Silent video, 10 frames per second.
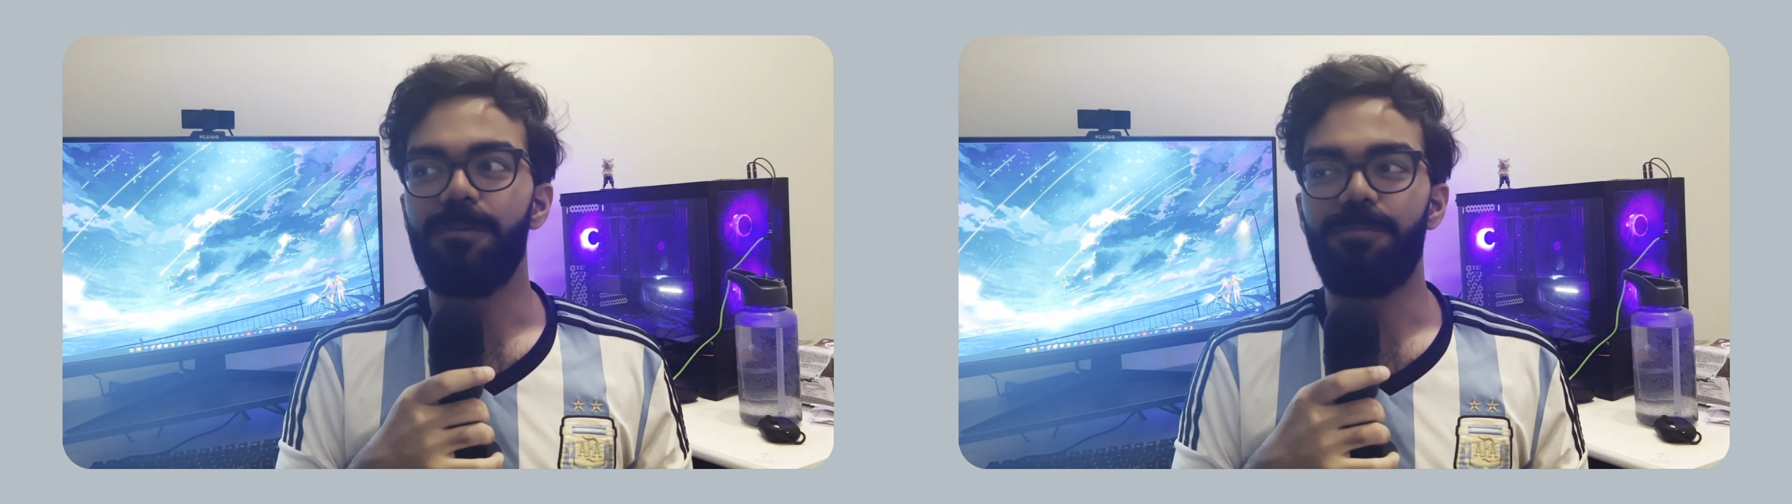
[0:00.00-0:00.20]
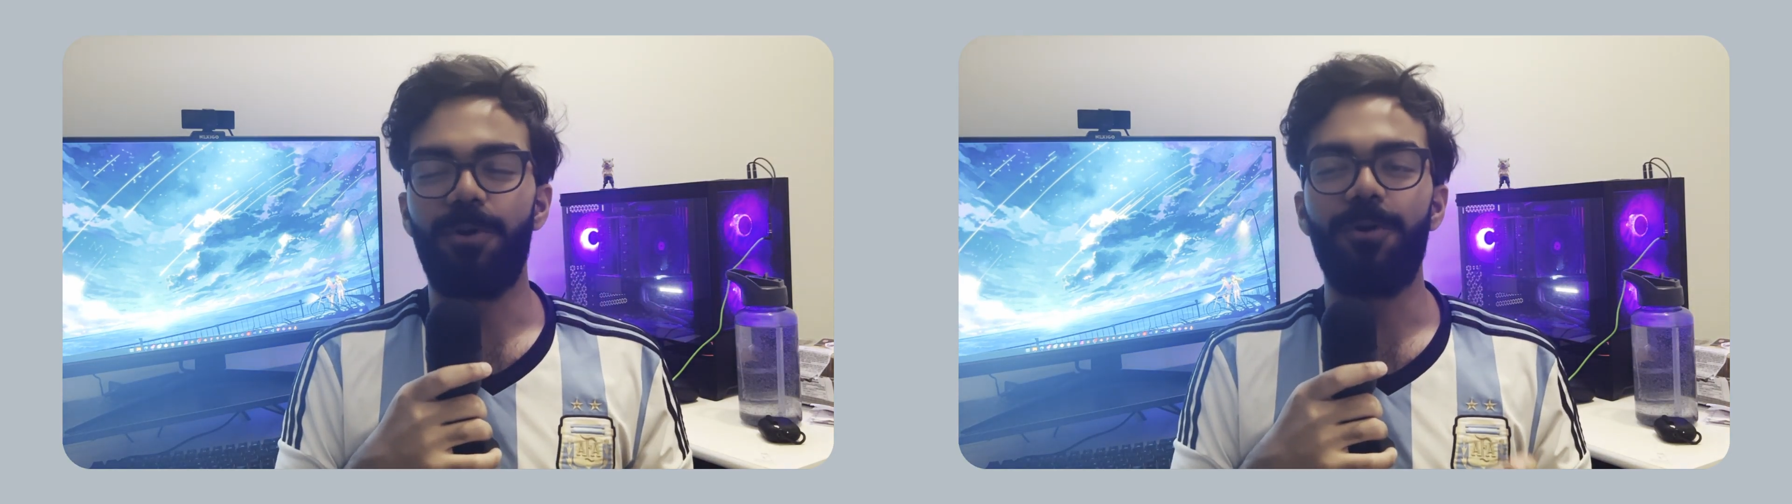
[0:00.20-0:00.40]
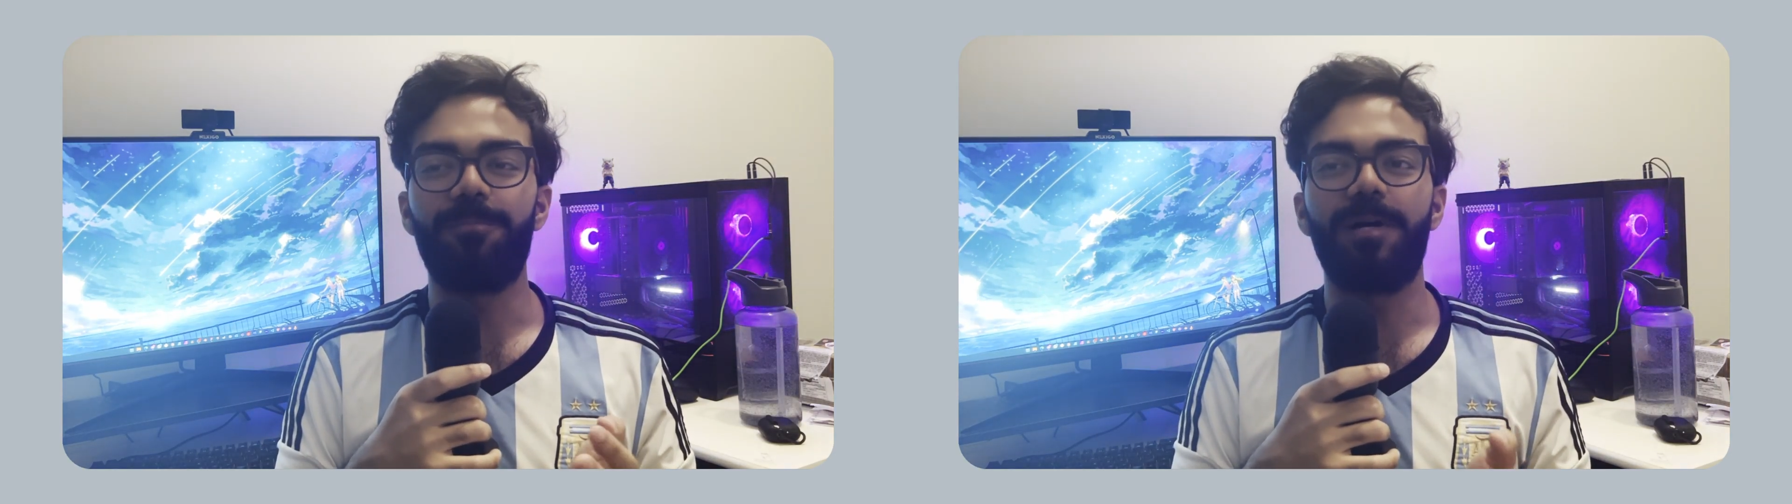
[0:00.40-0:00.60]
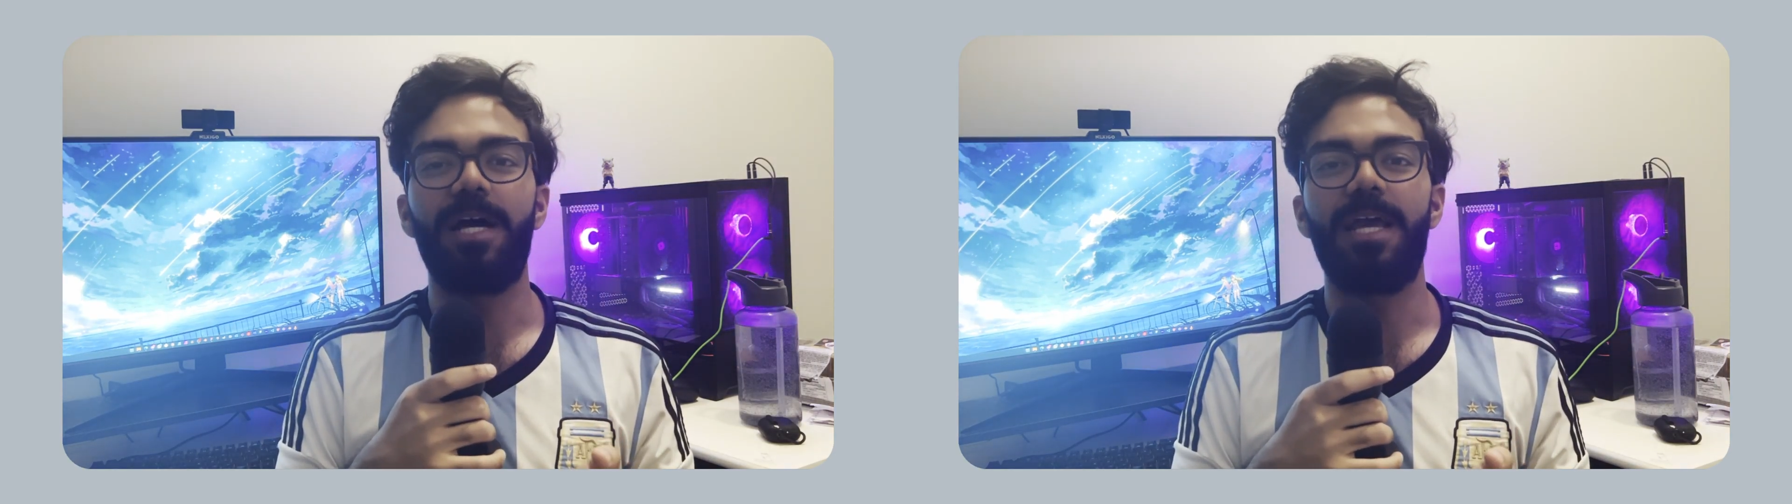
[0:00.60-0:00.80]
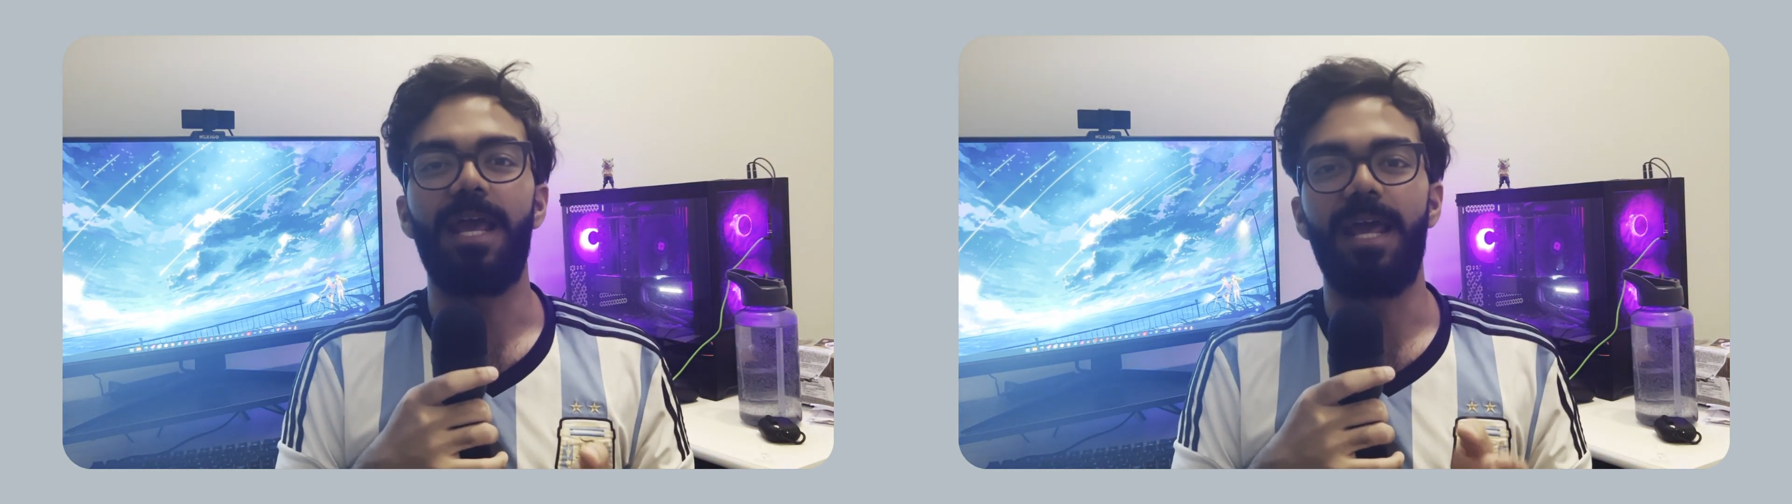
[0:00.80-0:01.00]

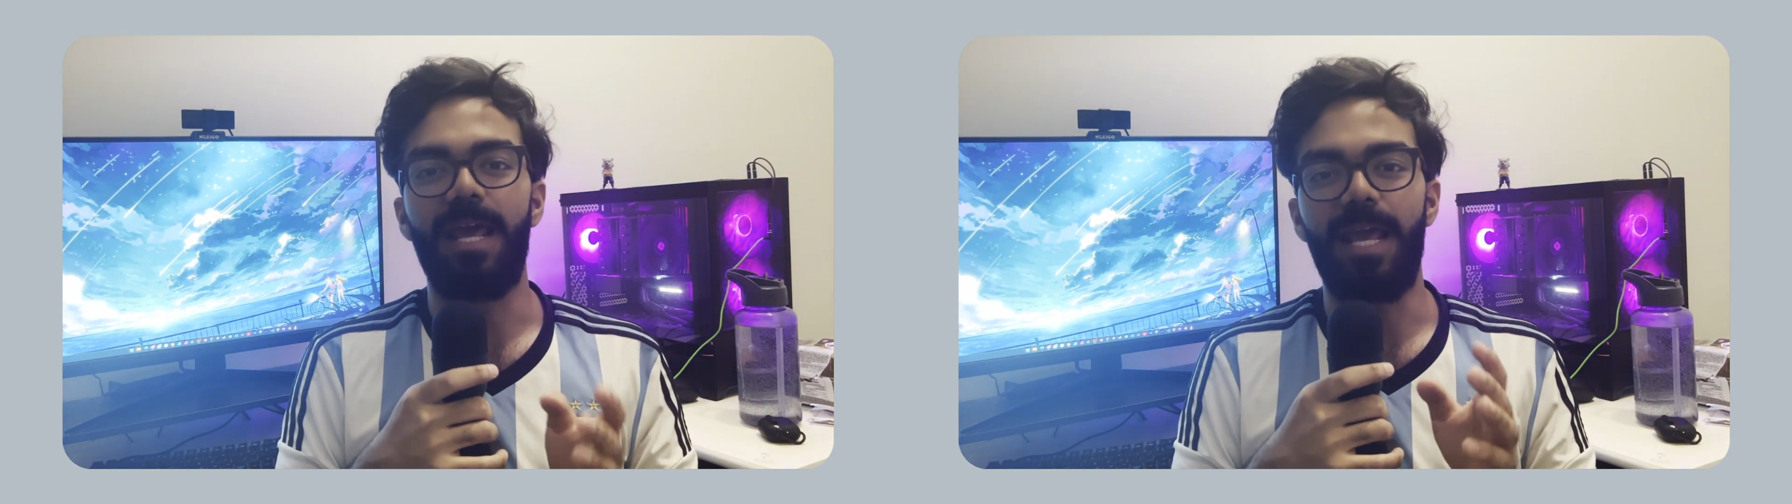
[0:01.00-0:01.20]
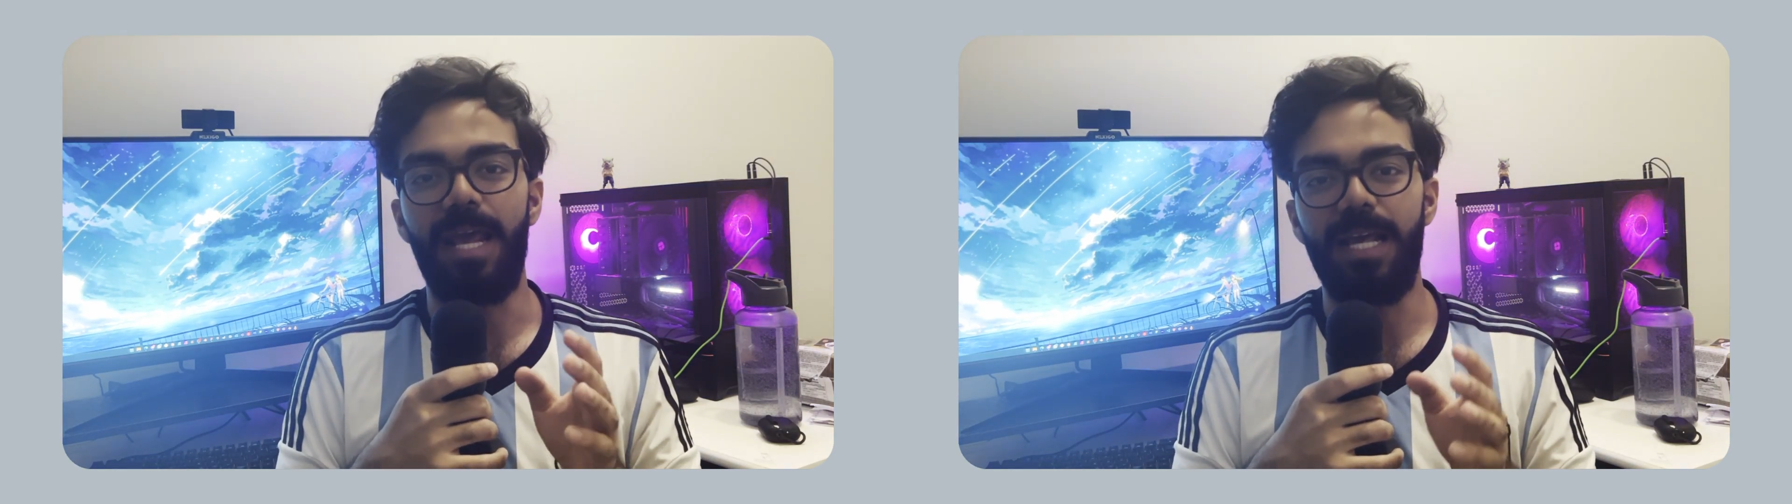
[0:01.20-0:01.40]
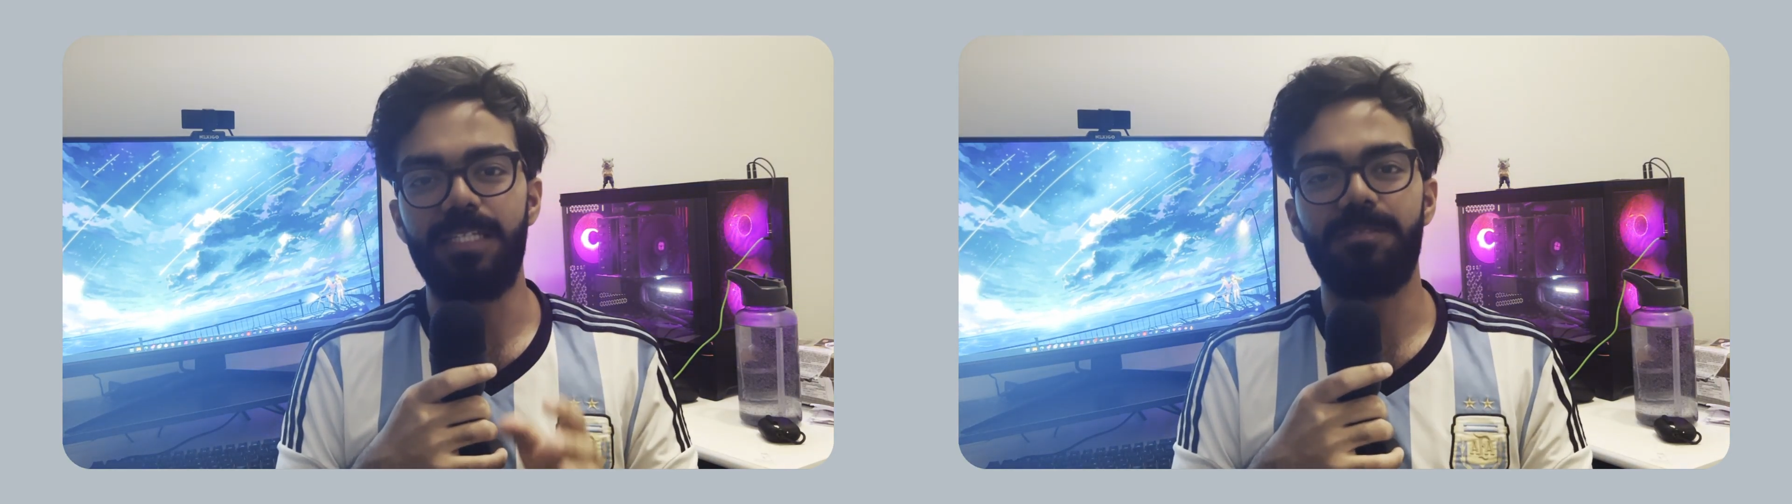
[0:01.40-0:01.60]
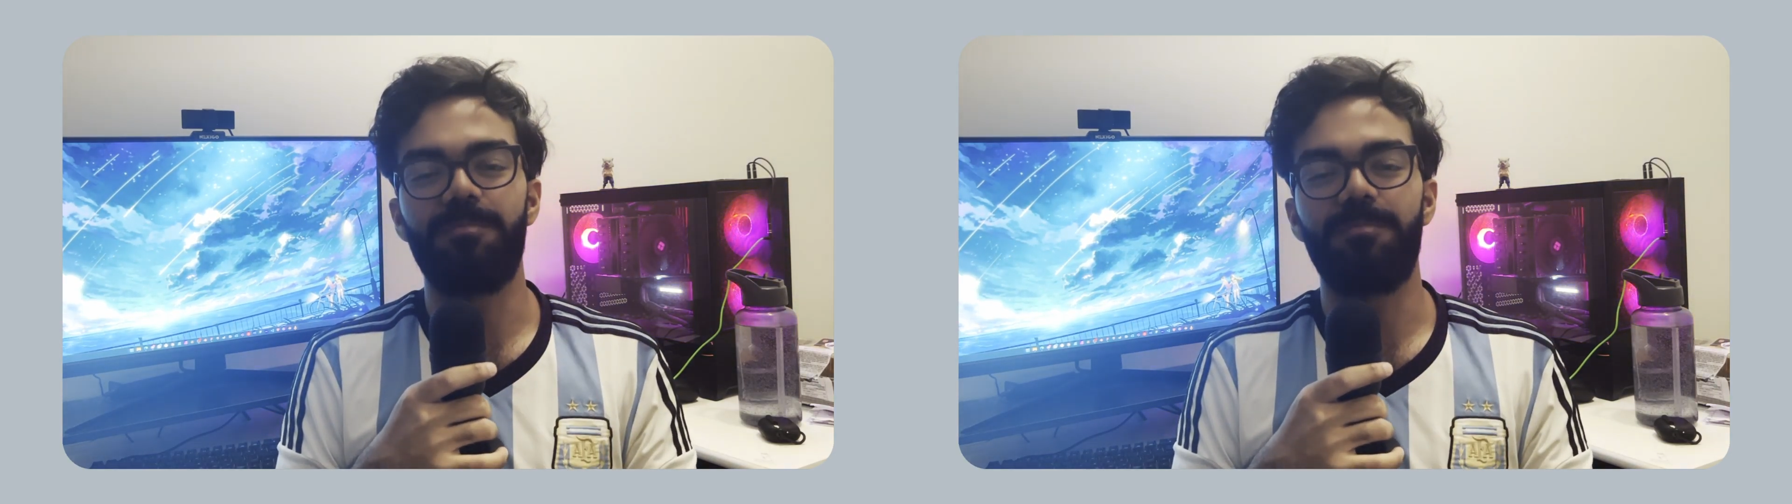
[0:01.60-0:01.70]
Protopy is